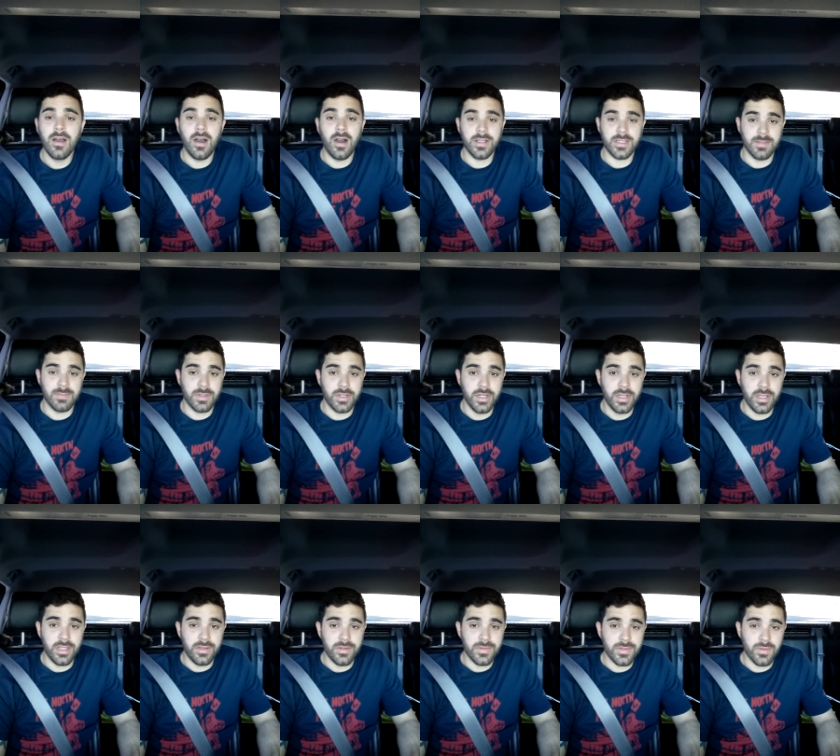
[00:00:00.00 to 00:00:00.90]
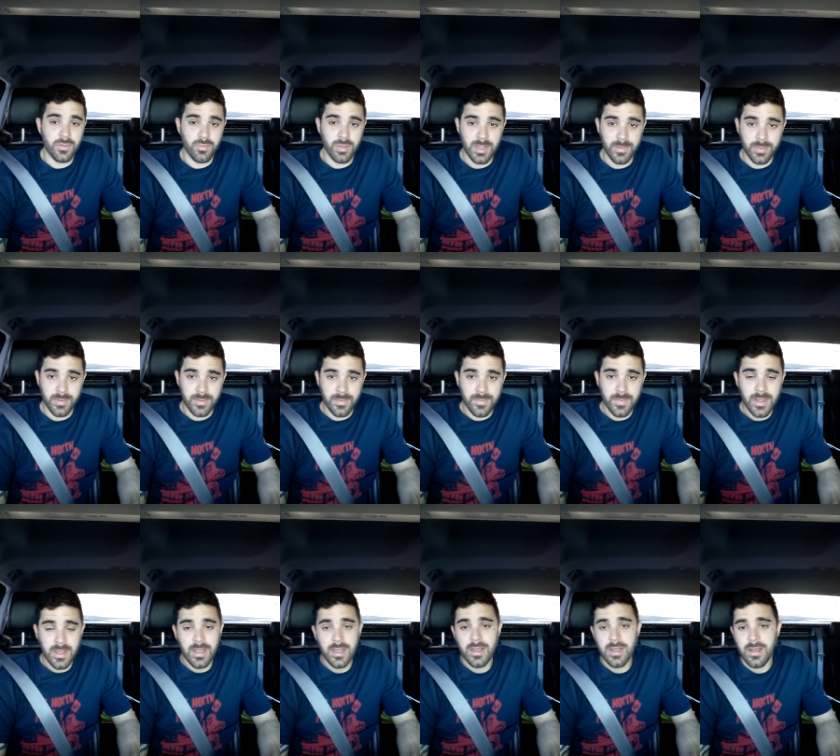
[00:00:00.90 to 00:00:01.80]
On some good news, Ripple,
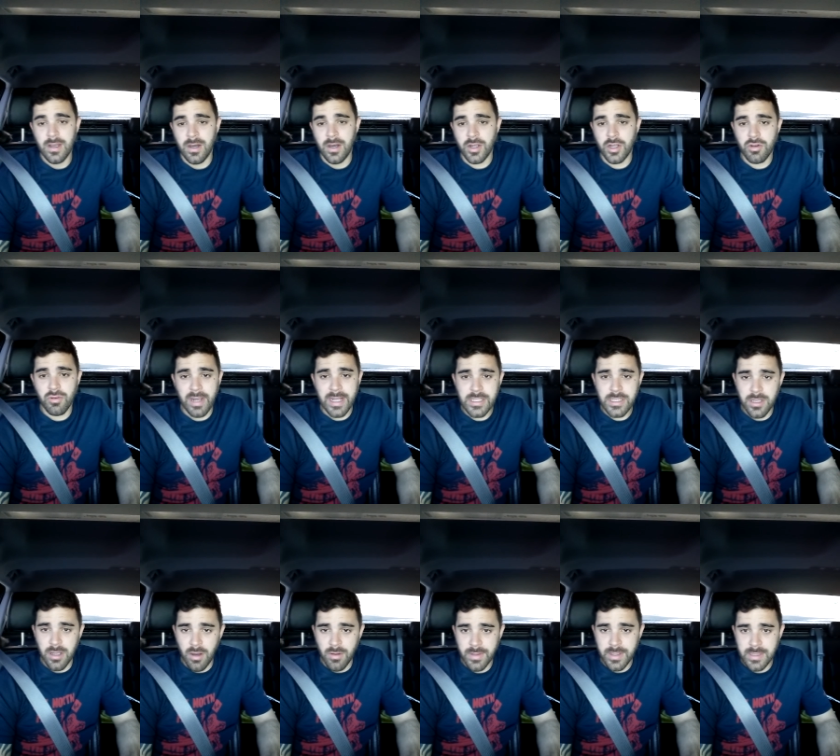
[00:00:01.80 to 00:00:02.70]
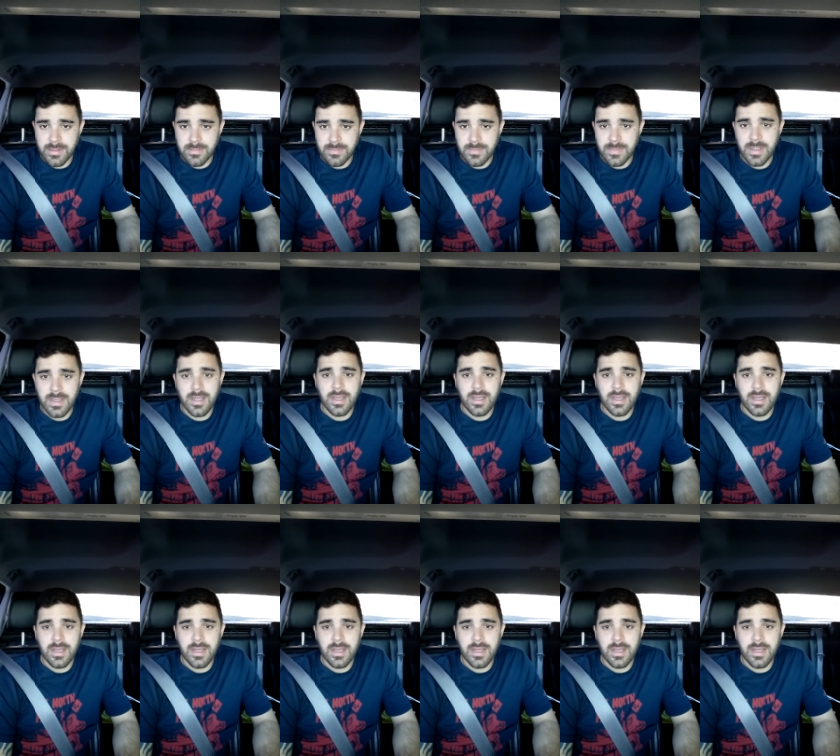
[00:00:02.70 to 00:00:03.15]
a great token,